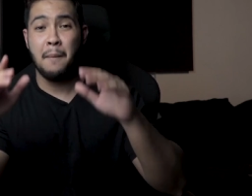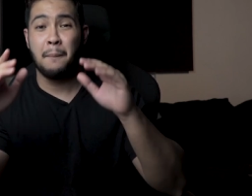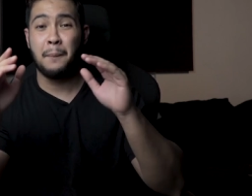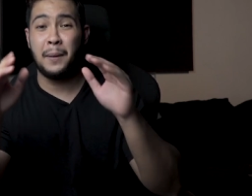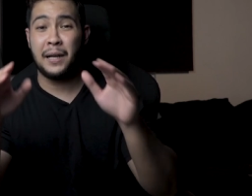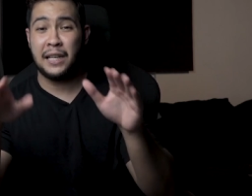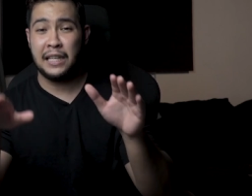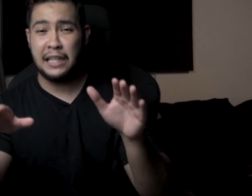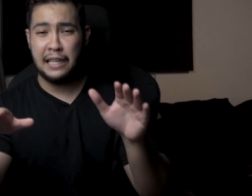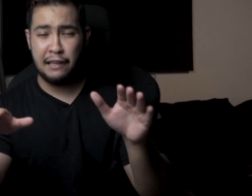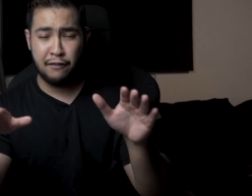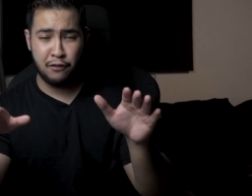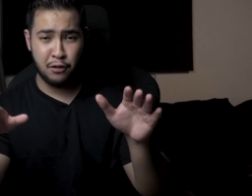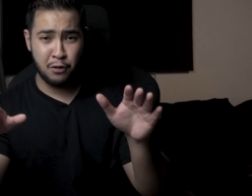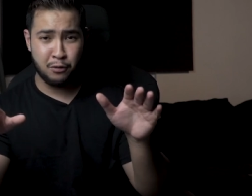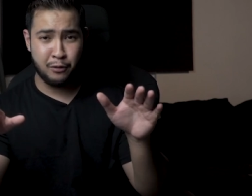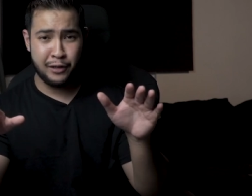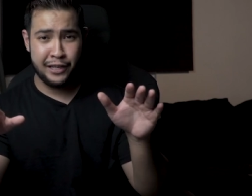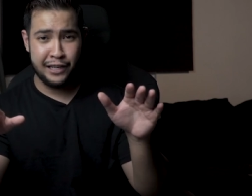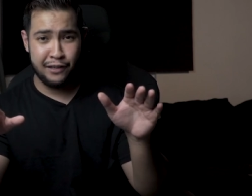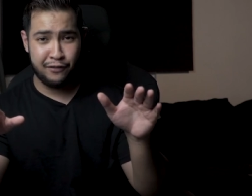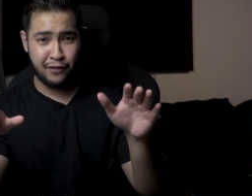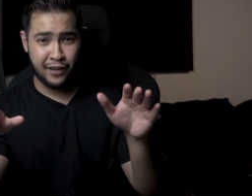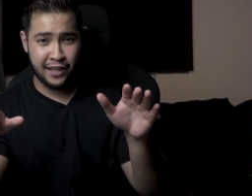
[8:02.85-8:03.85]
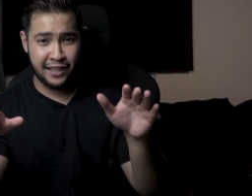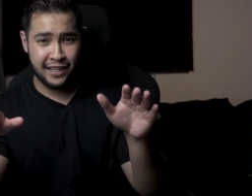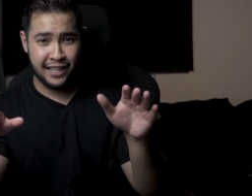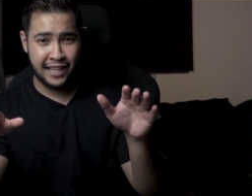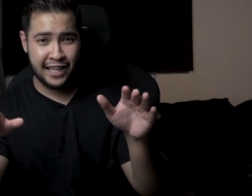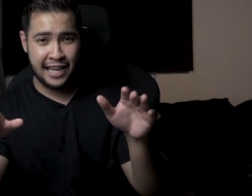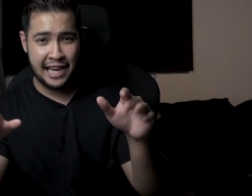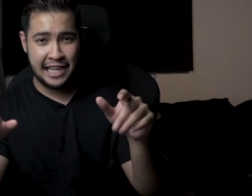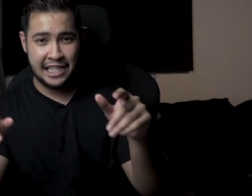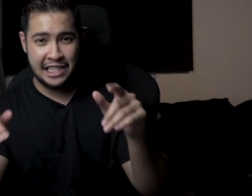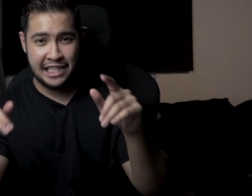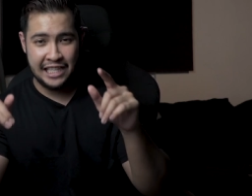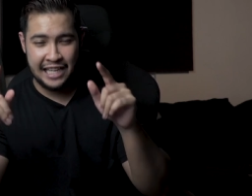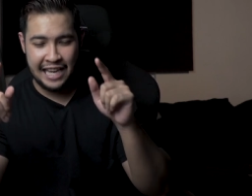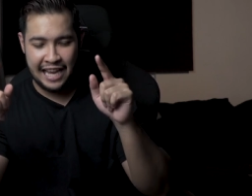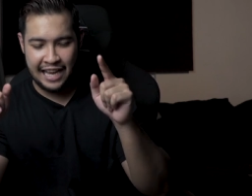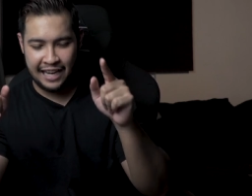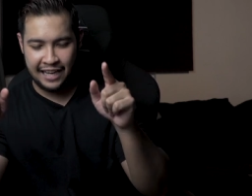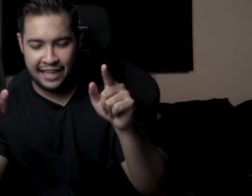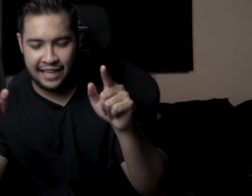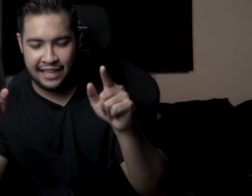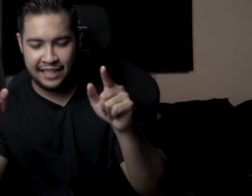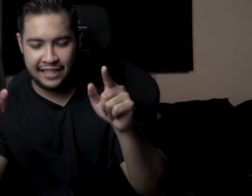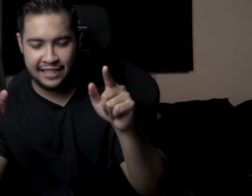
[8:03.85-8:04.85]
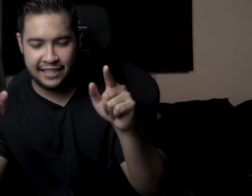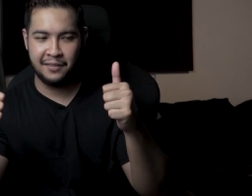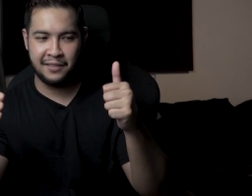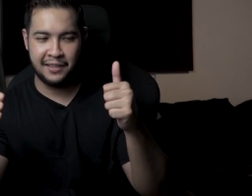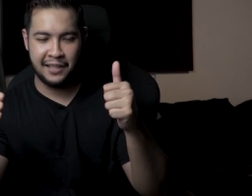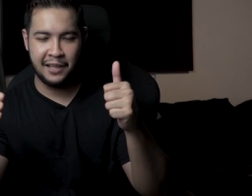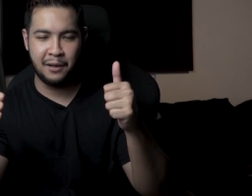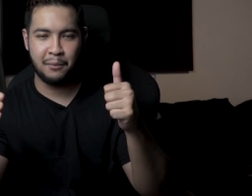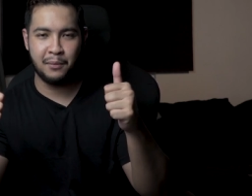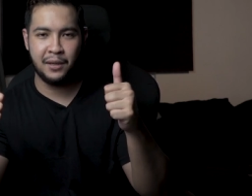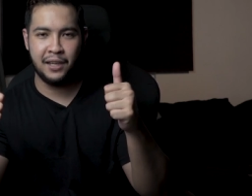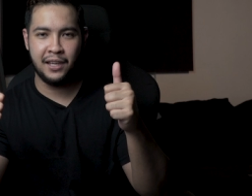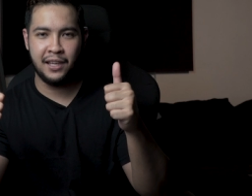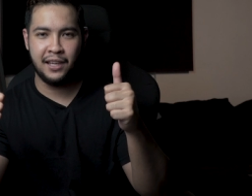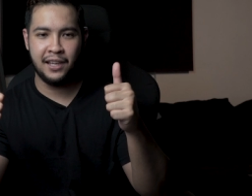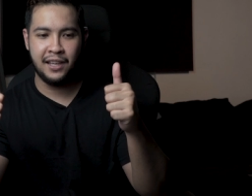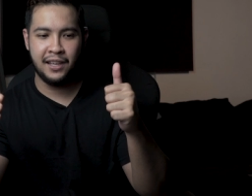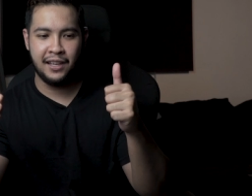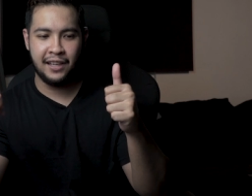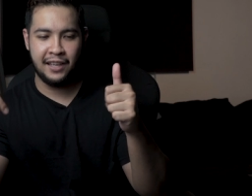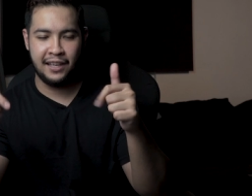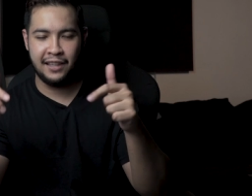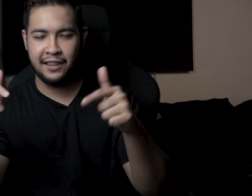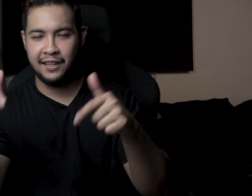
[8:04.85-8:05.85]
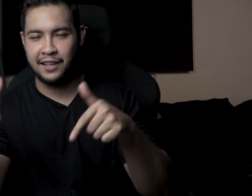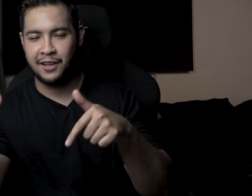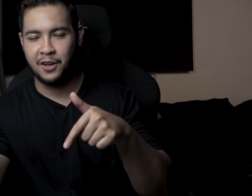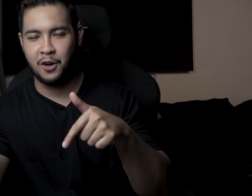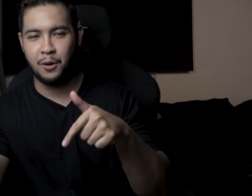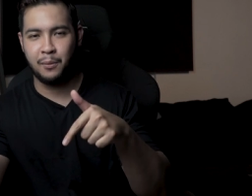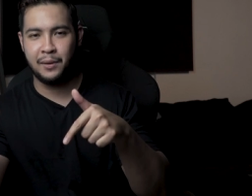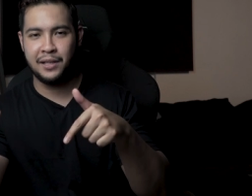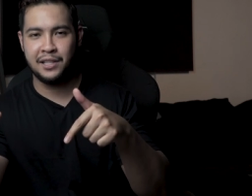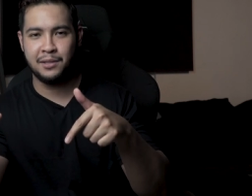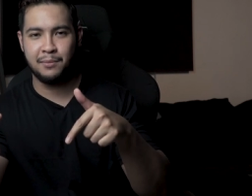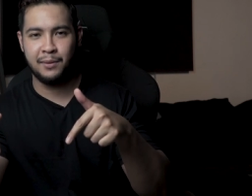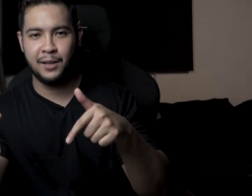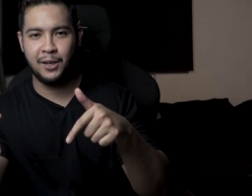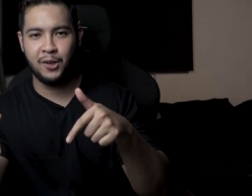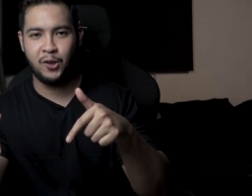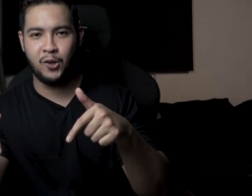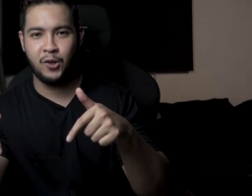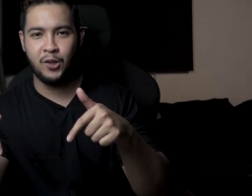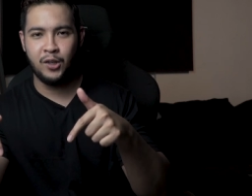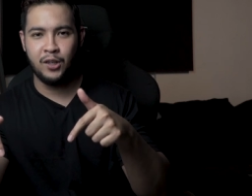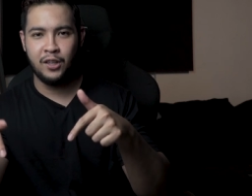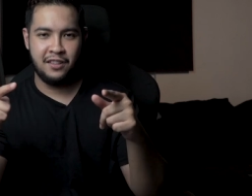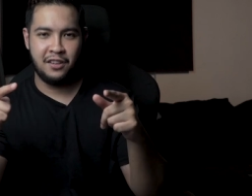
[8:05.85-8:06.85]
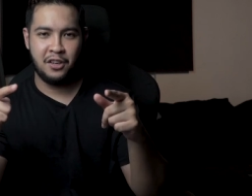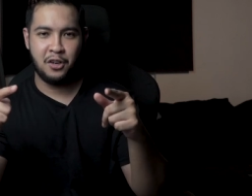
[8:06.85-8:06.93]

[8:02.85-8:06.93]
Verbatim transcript: But if you really find that catchy and nice, tell me in the comments below.